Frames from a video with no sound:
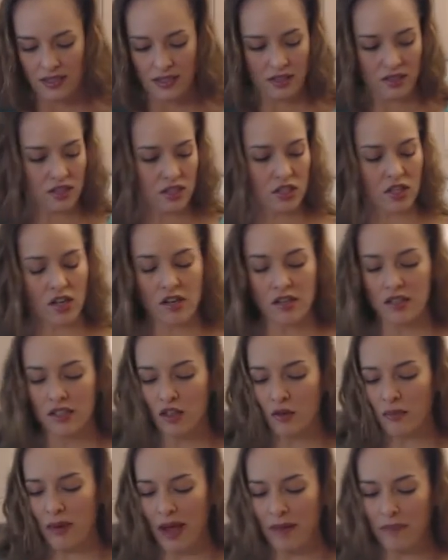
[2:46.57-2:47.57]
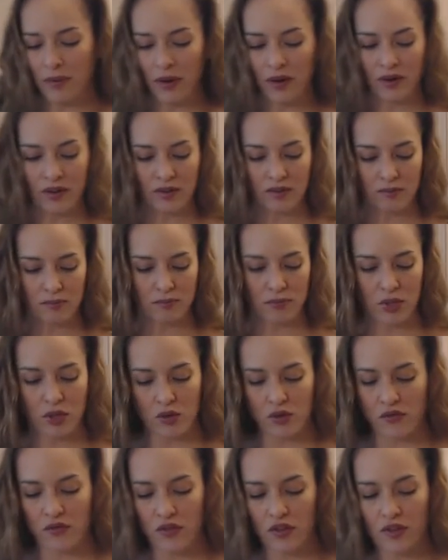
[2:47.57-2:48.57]
Little salt, little pepper,
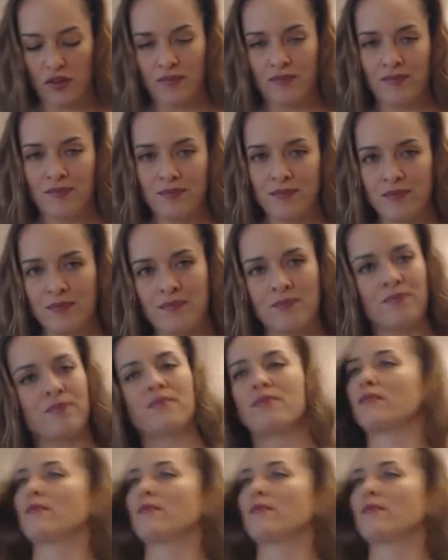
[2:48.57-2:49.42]
beautiful. Lovely.